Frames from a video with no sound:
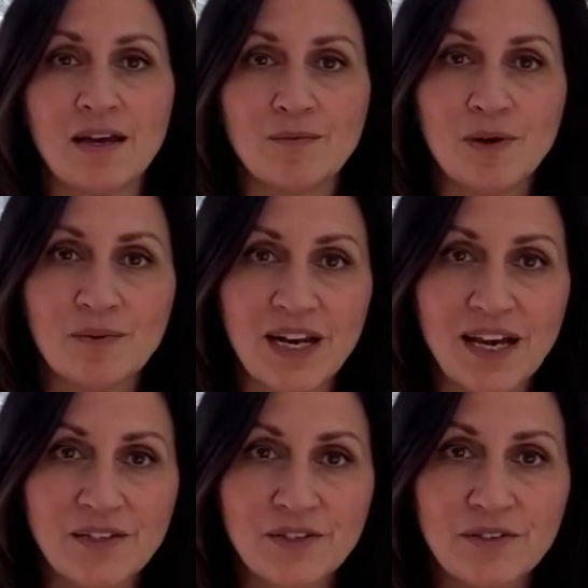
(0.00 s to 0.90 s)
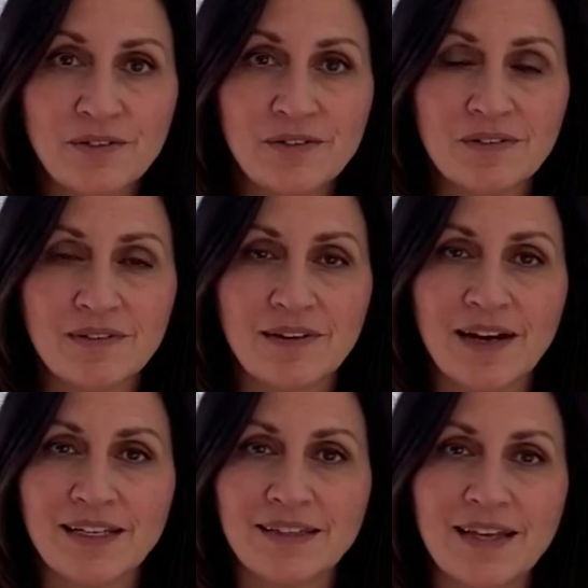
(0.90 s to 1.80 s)
And what would I do?
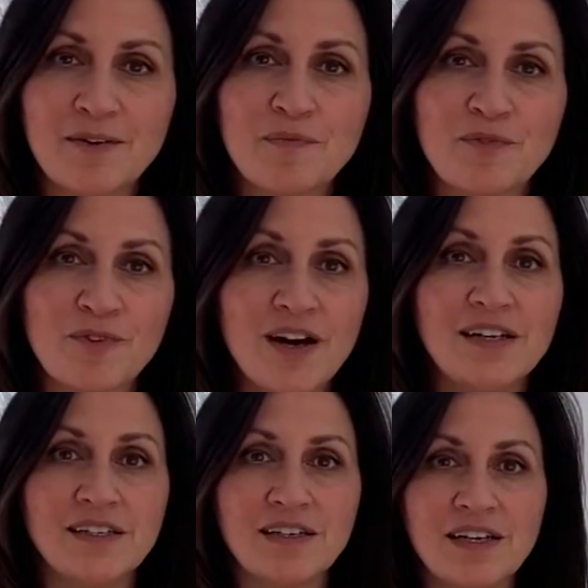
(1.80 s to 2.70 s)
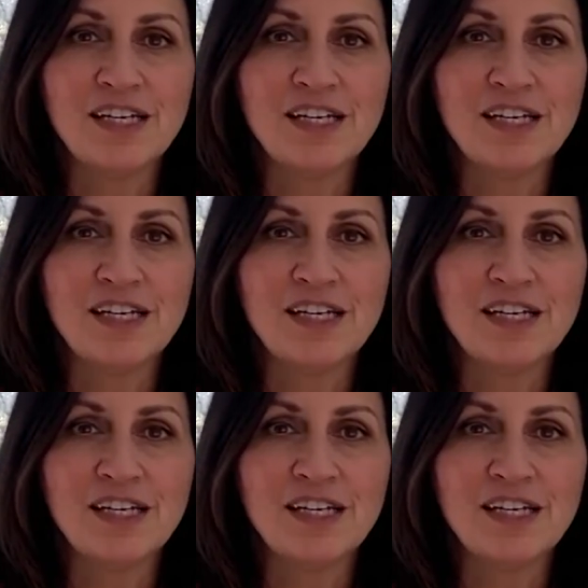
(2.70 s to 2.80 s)
I'd let him run.